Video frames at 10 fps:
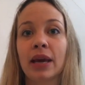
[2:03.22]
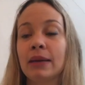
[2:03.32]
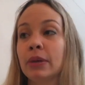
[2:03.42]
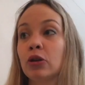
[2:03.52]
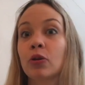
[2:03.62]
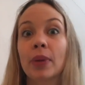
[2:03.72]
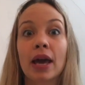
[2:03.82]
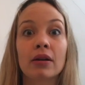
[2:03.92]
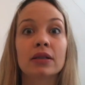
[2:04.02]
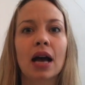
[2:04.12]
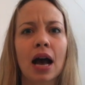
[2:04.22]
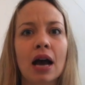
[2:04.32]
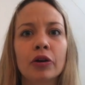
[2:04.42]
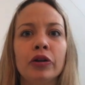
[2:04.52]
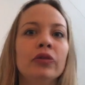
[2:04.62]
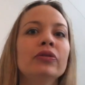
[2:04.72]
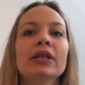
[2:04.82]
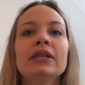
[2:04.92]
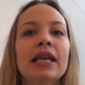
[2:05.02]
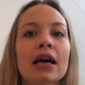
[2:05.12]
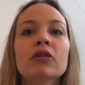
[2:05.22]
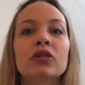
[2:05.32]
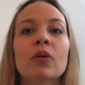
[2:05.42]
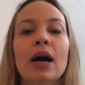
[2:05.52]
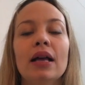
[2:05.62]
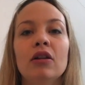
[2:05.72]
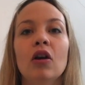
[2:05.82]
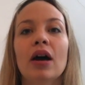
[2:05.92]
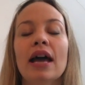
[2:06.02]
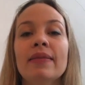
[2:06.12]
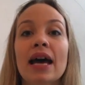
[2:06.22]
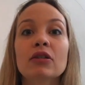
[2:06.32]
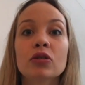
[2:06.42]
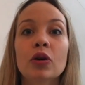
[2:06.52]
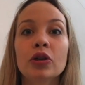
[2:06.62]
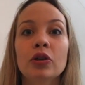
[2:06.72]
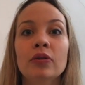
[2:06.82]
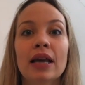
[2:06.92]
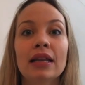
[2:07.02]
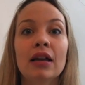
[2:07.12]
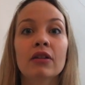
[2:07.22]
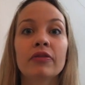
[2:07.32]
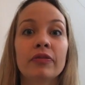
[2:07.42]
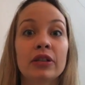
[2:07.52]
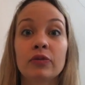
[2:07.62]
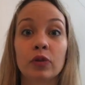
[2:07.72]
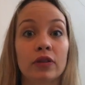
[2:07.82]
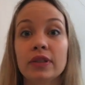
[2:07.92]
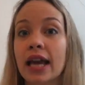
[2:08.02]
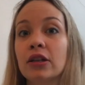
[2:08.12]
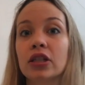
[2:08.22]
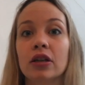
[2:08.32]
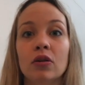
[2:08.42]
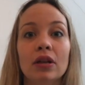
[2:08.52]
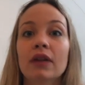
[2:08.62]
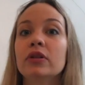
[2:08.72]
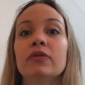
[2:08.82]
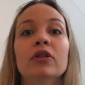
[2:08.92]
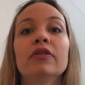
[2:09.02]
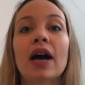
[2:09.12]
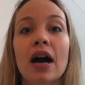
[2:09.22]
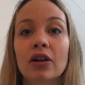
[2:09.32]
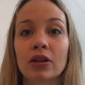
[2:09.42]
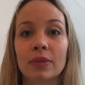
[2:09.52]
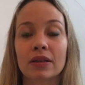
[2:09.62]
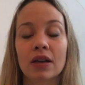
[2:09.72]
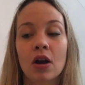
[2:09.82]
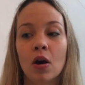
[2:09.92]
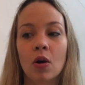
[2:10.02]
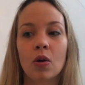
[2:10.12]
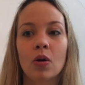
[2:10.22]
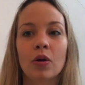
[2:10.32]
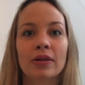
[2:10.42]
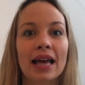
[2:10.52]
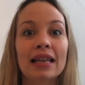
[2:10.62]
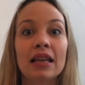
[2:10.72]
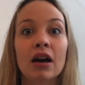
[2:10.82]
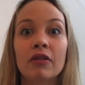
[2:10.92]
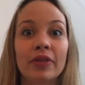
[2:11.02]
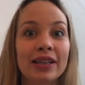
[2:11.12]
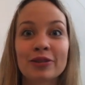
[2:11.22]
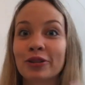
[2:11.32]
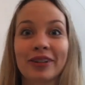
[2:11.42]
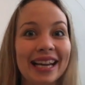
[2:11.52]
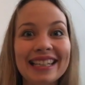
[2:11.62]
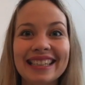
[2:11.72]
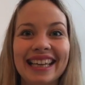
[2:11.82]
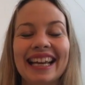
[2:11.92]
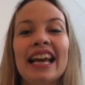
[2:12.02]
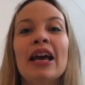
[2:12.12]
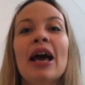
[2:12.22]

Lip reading: maybe your parents argued and yelled quite a lot, and that taught you that love is full of tension, or love is full of arguments, or that love is crazy.